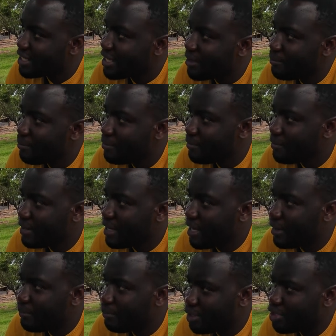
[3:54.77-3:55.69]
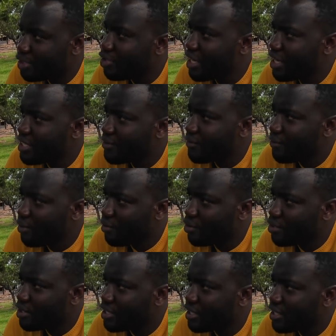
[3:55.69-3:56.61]
are some uh, poisonous
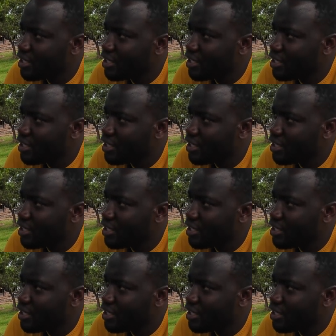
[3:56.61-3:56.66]
frogs,